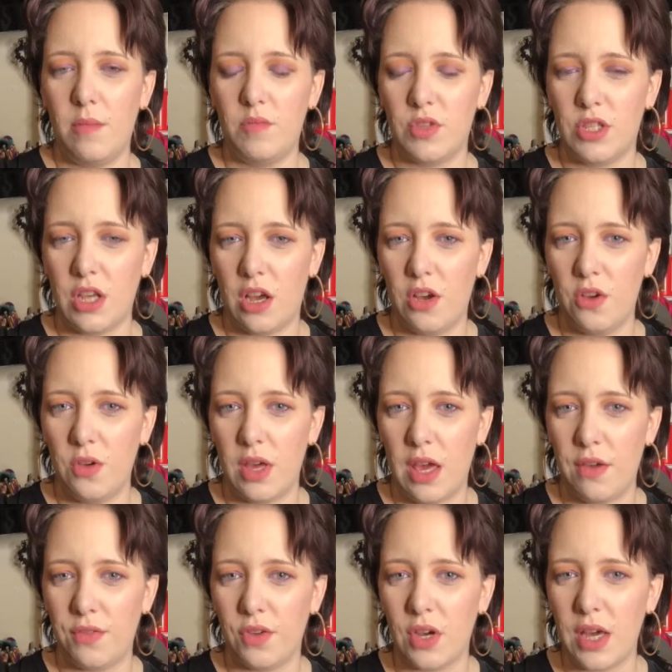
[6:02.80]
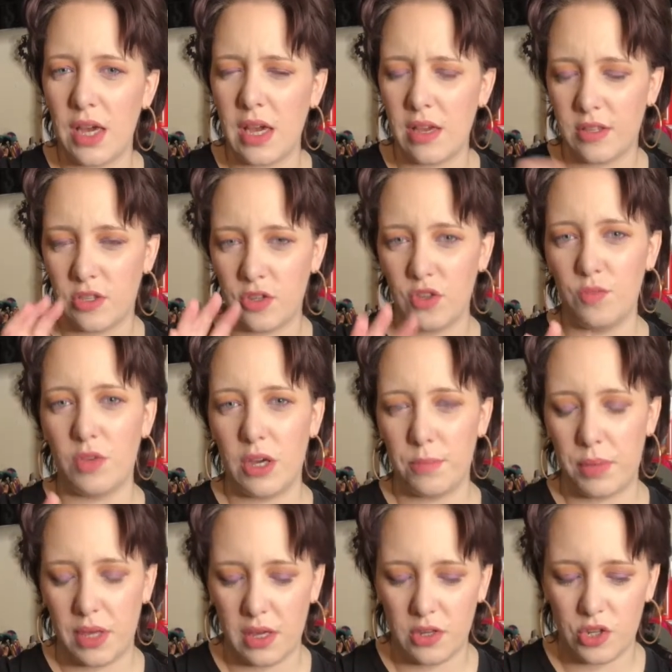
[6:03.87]
So if I do my
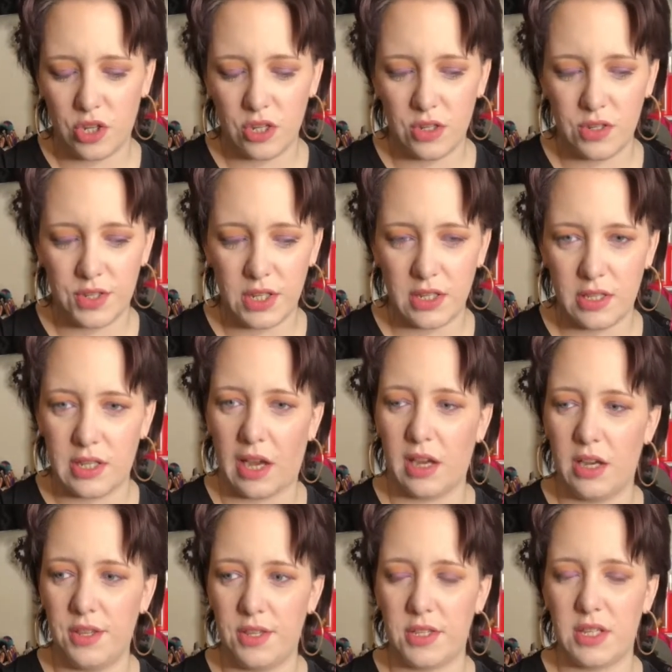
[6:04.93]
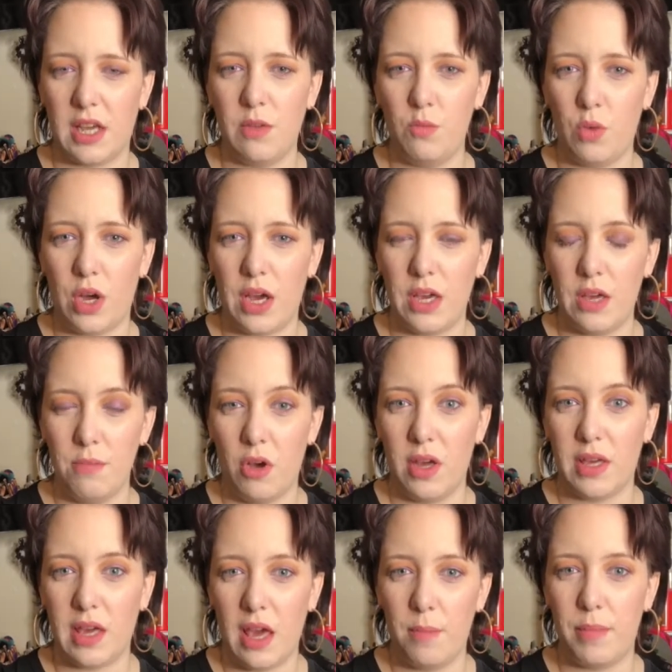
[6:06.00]
pictures exactly the same way, you
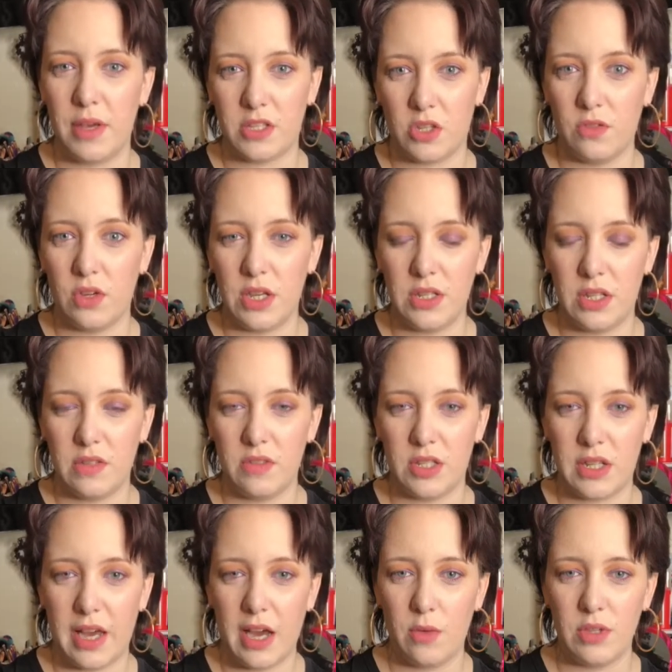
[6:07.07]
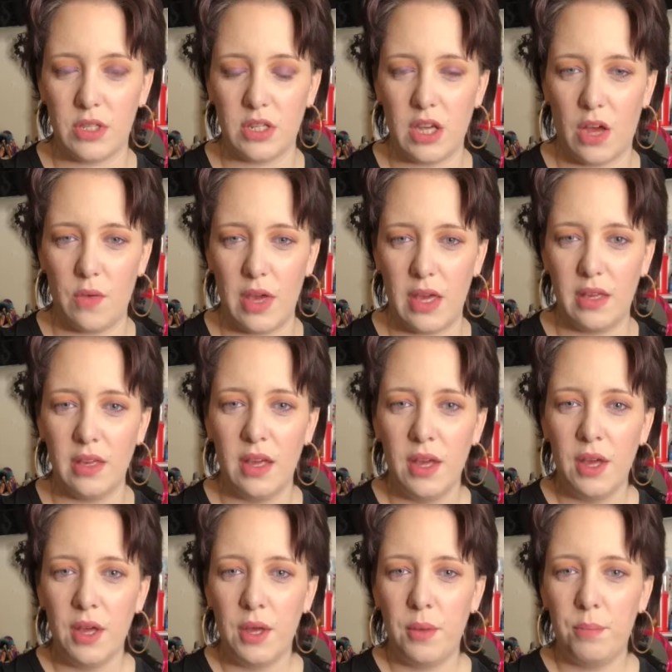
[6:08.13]
might get a better idea as to how it's going.
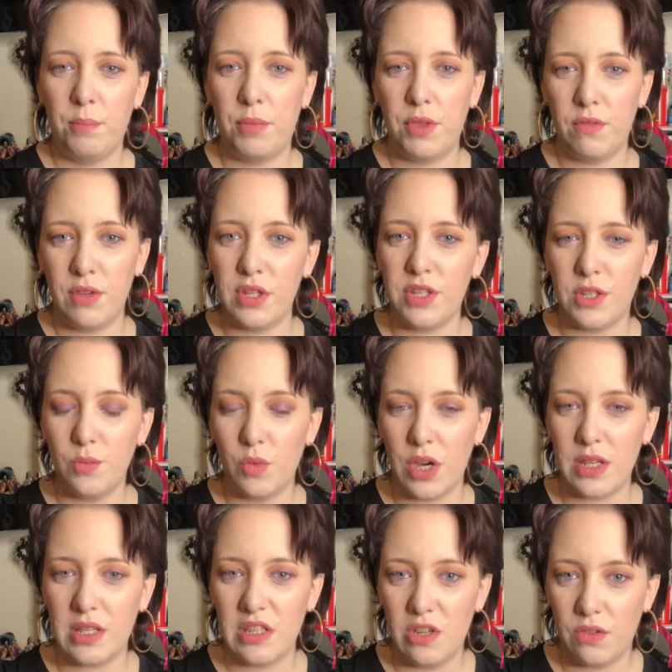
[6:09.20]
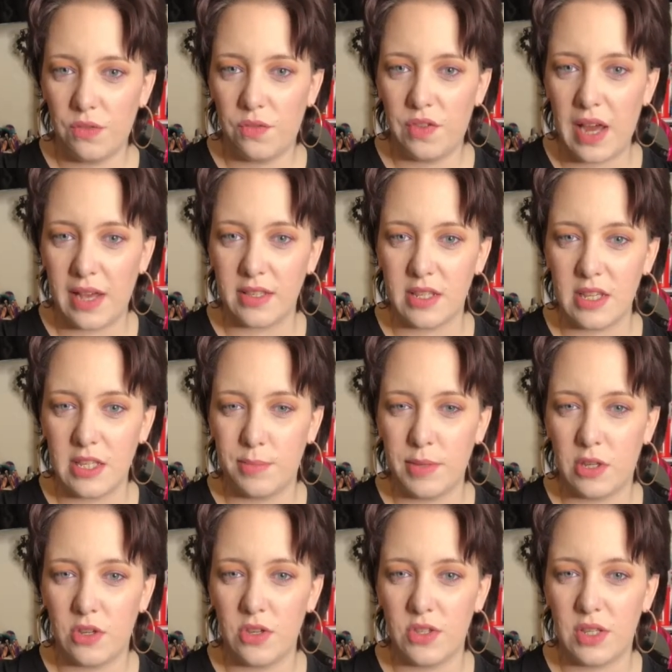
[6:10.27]
But the reason why it's not flat is
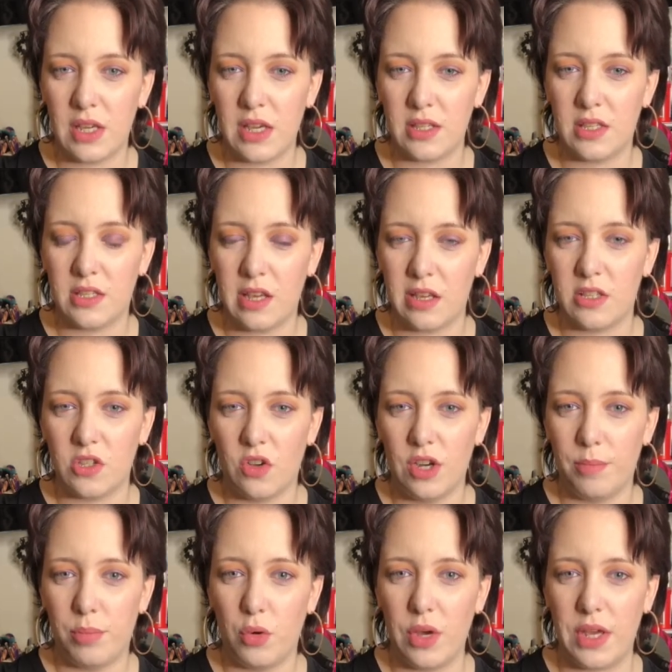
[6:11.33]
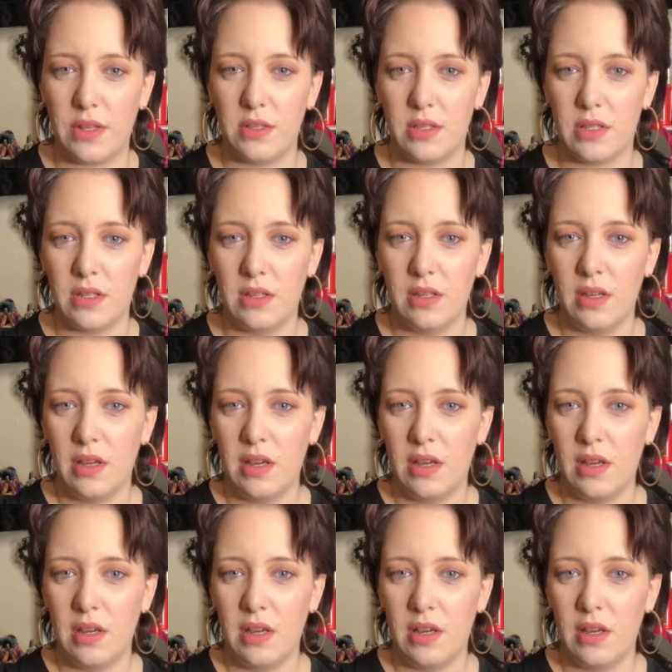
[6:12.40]
because it sits on a point.